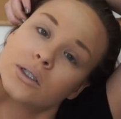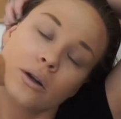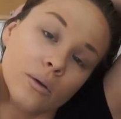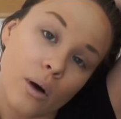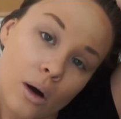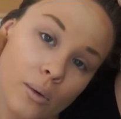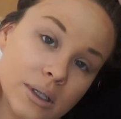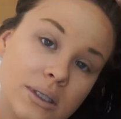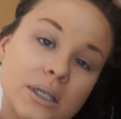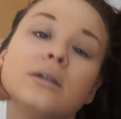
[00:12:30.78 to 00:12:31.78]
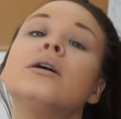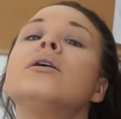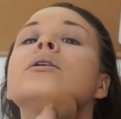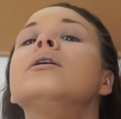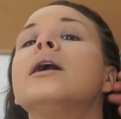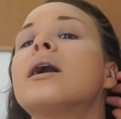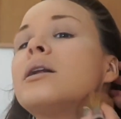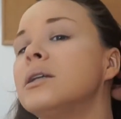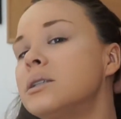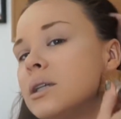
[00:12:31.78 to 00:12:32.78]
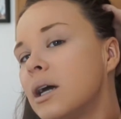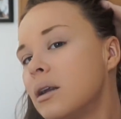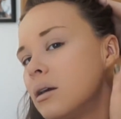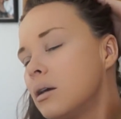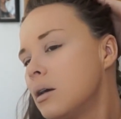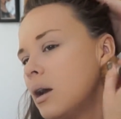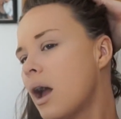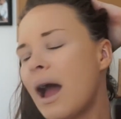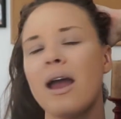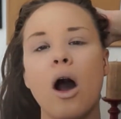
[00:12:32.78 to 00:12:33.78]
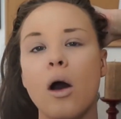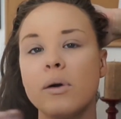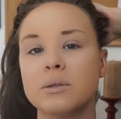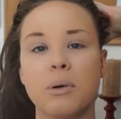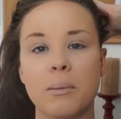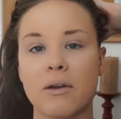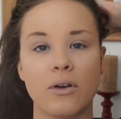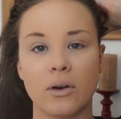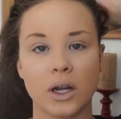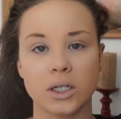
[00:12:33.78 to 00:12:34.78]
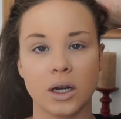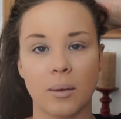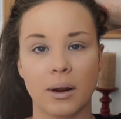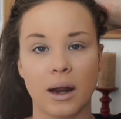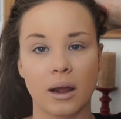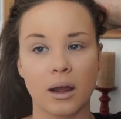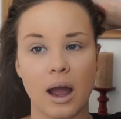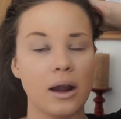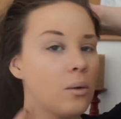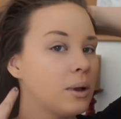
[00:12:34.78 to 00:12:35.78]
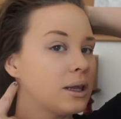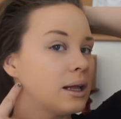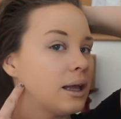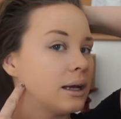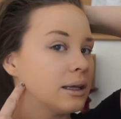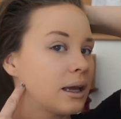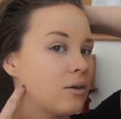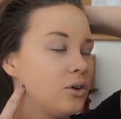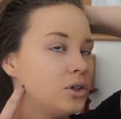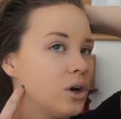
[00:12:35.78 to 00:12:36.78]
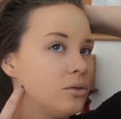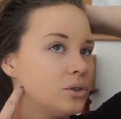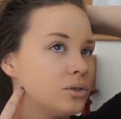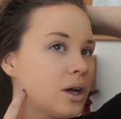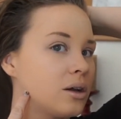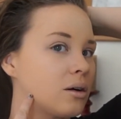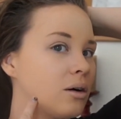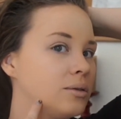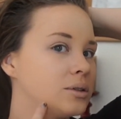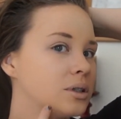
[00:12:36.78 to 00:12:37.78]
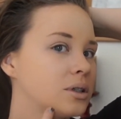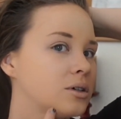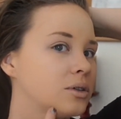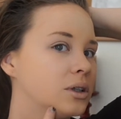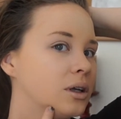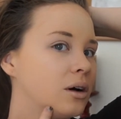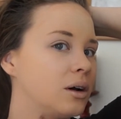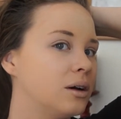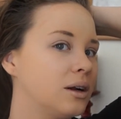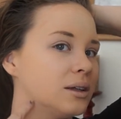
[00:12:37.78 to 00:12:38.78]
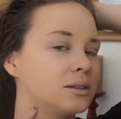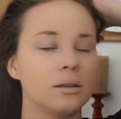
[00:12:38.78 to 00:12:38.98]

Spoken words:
sure you always get down your neck to set. I always put my foundation down my neck. I don't want that line. Like, if you don't do that, you're always gonna have a line, and